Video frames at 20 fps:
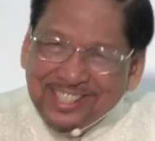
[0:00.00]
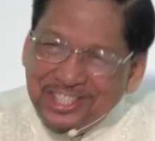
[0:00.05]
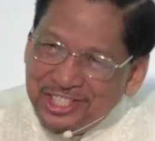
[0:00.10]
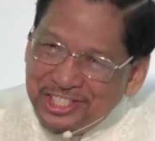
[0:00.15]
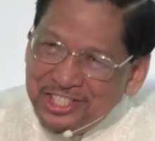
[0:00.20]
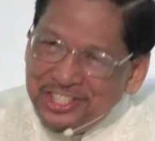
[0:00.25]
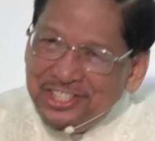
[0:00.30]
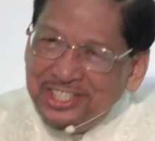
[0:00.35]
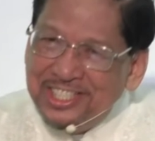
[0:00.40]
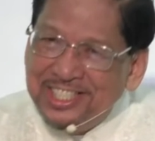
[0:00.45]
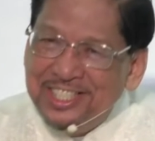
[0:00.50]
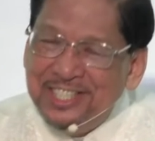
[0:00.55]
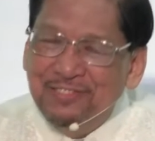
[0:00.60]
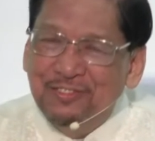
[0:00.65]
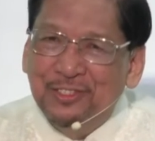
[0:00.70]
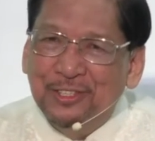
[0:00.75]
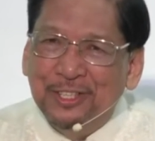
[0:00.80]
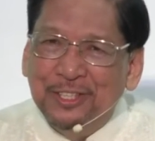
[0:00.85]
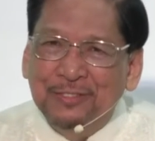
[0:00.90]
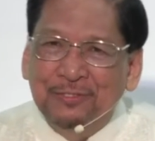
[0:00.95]
churches
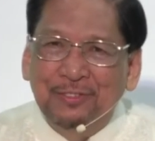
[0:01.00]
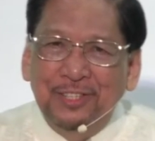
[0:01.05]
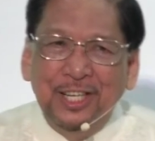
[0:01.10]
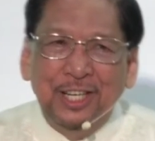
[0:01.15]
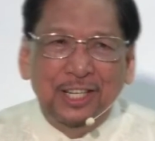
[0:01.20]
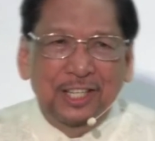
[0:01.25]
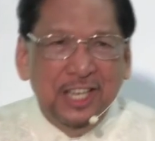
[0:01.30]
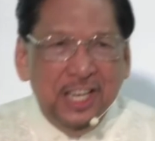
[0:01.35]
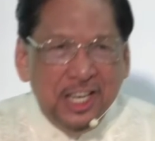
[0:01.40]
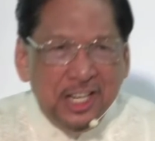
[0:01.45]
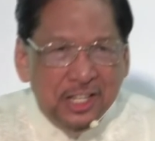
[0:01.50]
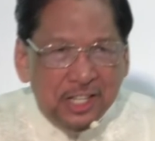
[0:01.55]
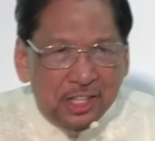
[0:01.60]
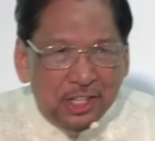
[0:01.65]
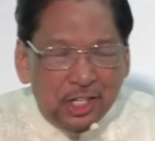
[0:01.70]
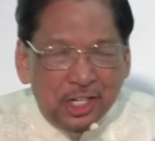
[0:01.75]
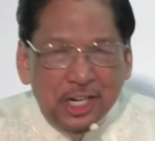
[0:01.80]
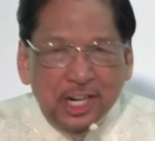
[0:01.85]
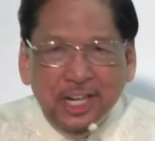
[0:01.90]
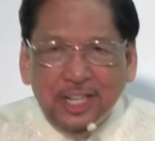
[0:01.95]
have conflict,
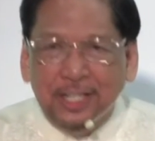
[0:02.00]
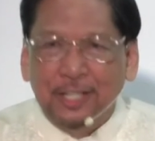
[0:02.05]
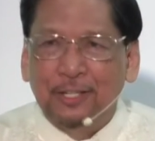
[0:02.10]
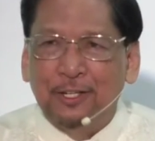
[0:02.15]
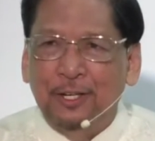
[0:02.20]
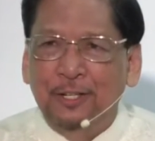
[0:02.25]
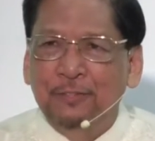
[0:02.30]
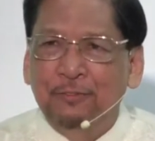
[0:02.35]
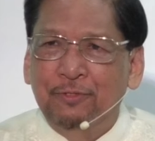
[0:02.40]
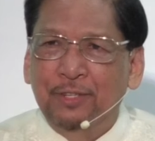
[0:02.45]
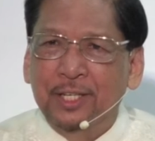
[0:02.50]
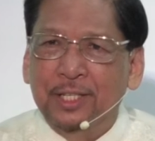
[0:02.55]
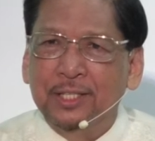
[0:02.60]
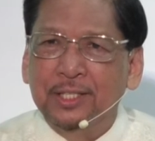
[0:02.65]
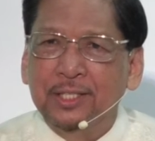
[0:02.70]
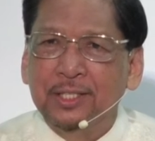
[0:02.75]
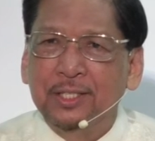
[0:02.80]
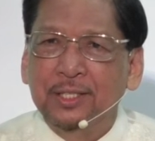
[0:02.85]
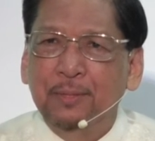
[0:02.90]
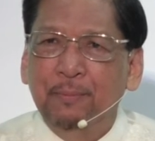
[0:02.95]
internal conflicts.